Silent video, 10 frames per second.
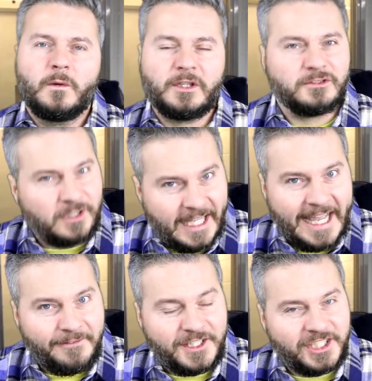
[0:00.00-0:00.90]
were those
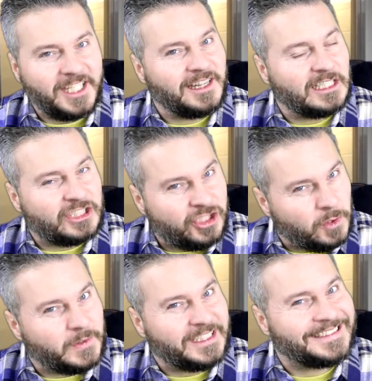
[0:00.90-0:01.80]
lavish and
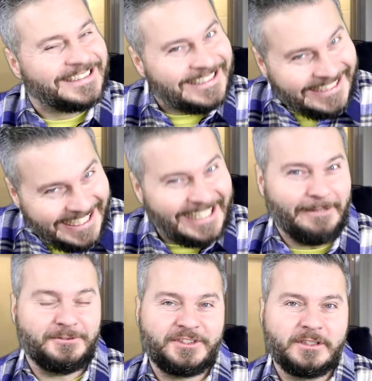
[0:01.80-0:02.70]
luxurious
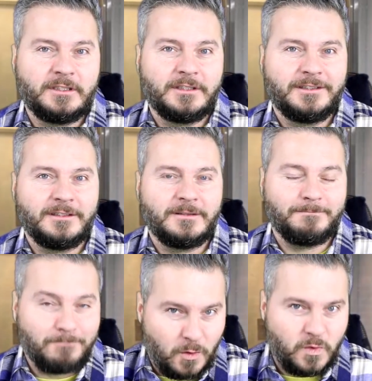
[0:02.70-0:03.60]
gifts
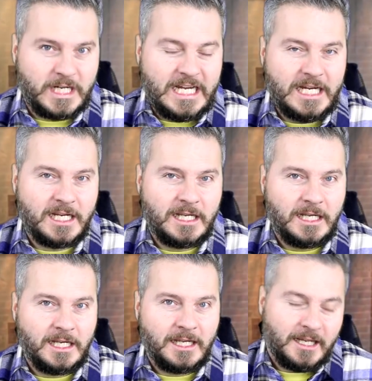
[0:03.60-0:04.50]
Marie
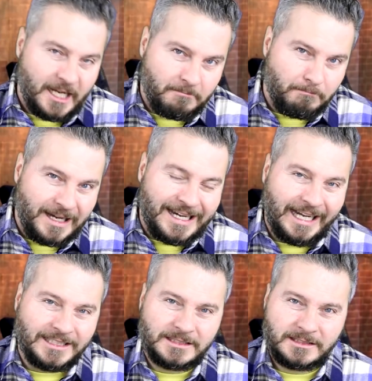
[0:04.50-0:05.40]
had
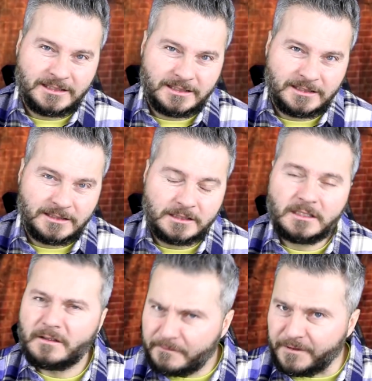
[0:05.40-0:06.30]
bought
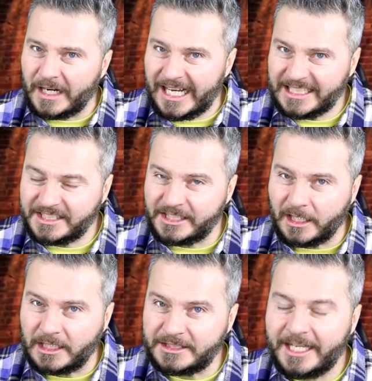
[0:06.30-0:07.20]
for Hot
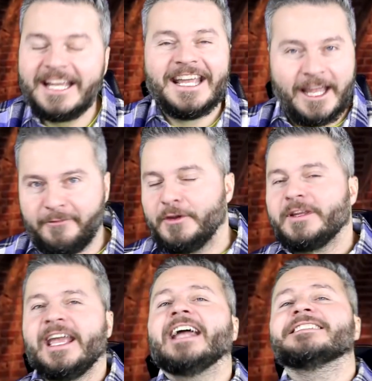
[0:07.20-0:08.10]
Sauce? If you
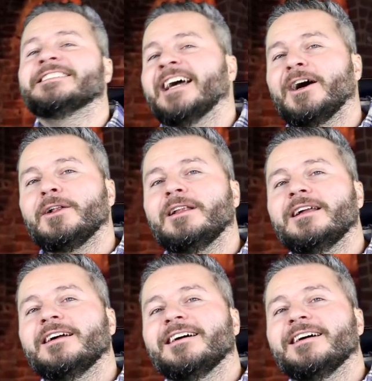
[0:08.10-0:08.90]
can't tell,